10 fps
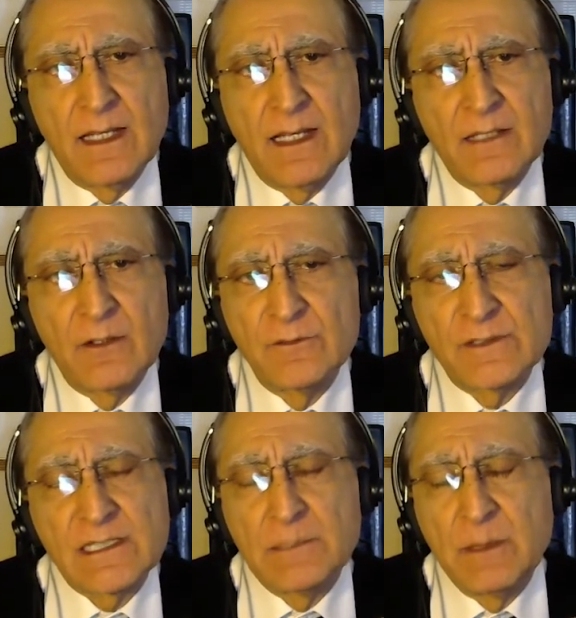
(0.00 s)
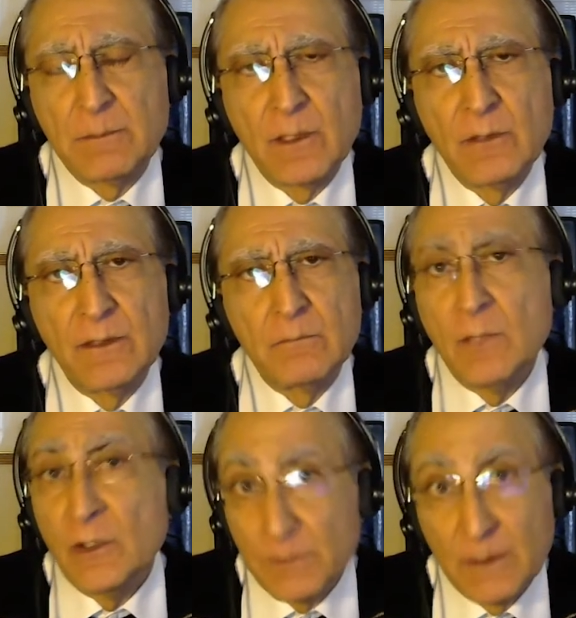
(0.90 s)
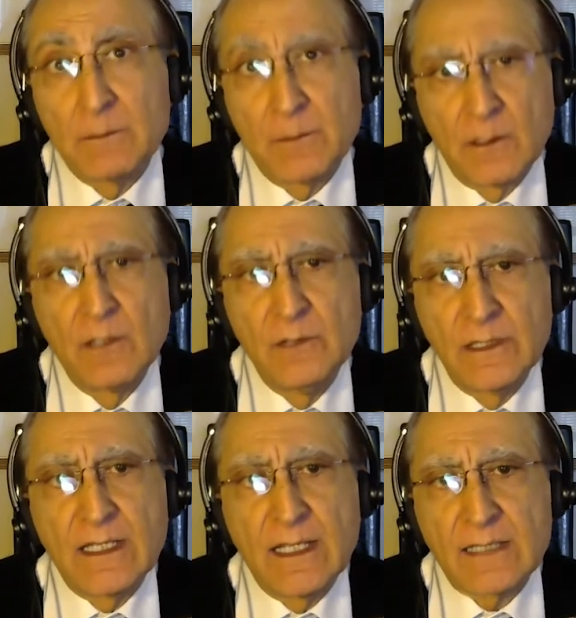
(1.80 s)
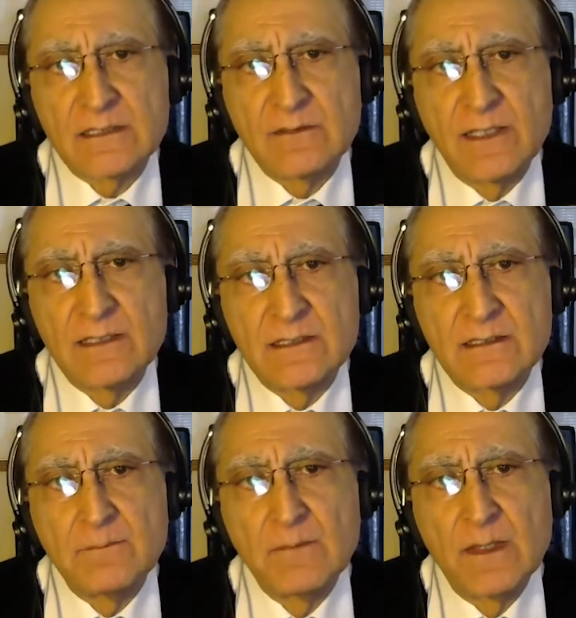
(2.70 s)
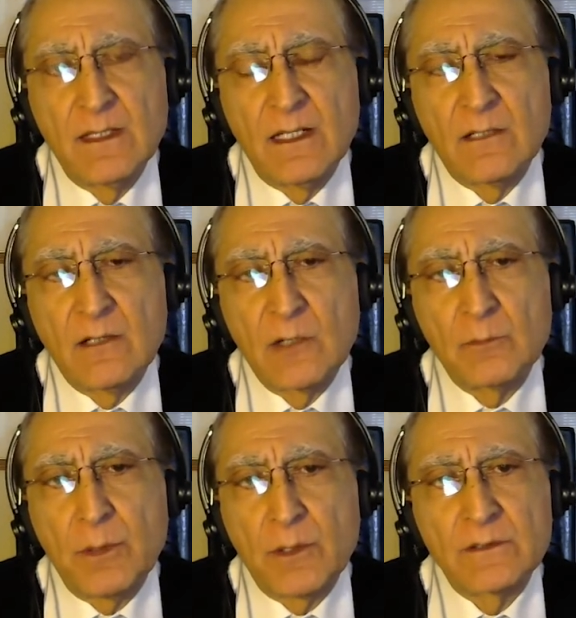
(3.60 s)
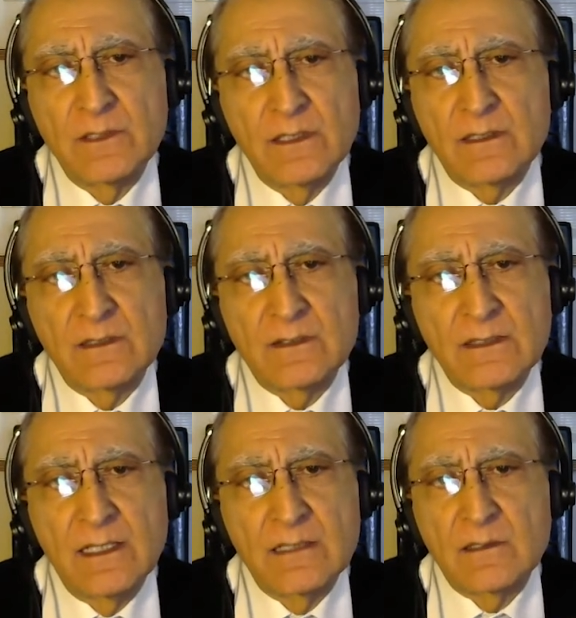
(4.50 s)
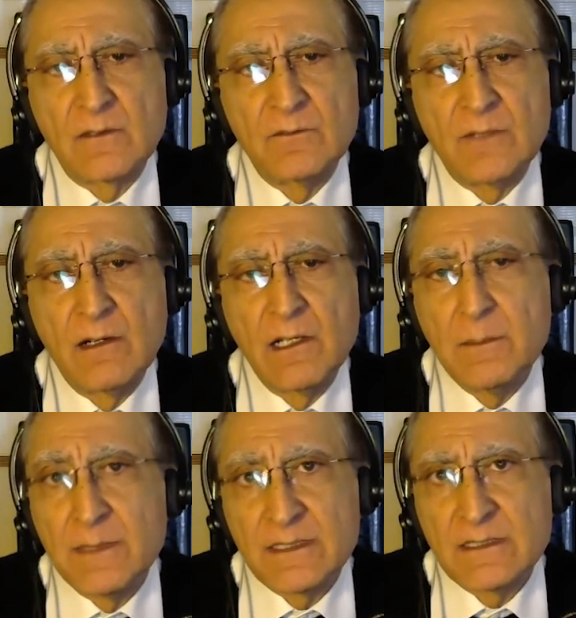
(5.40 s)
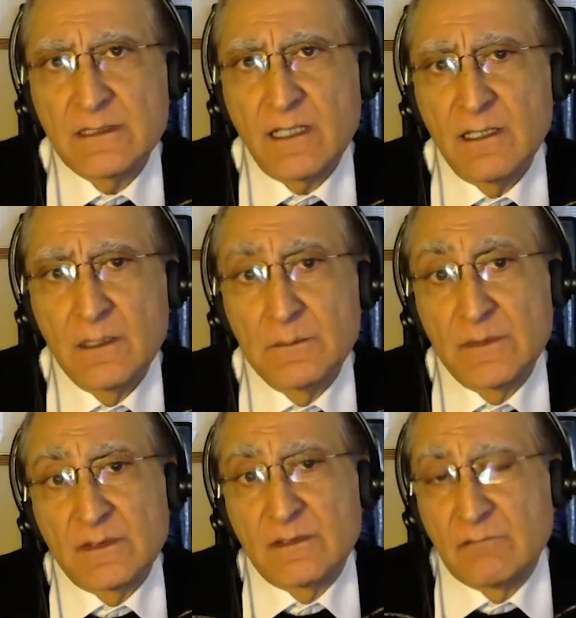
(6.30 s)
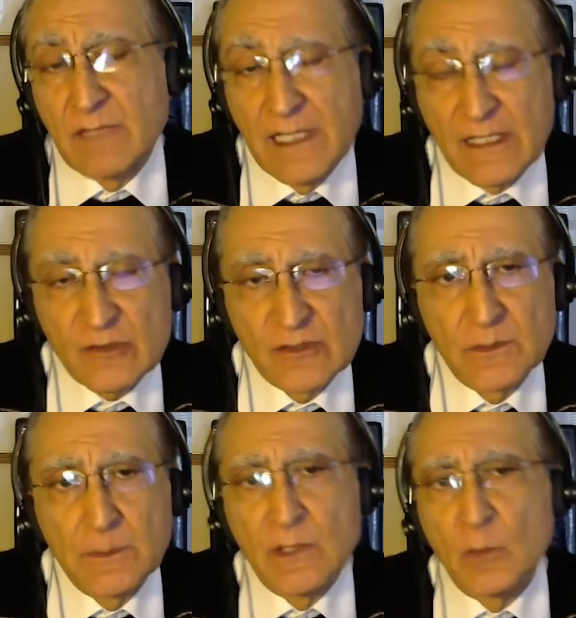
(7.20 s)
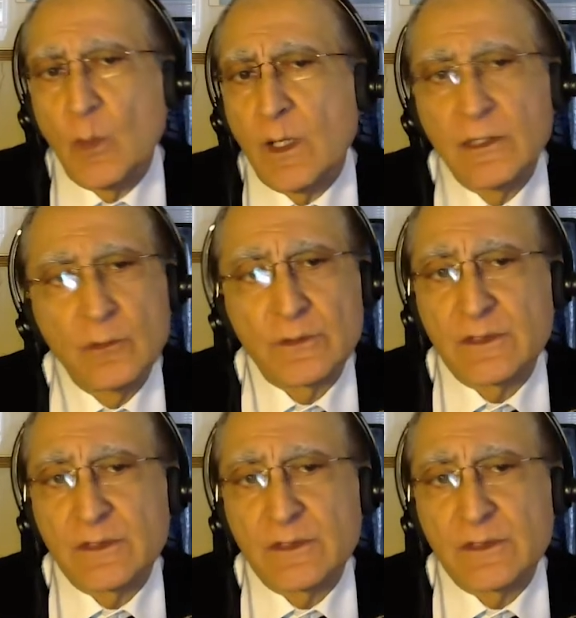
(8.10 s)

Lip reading: And obviously most people only get activated around politics at very limited times, elections being one, or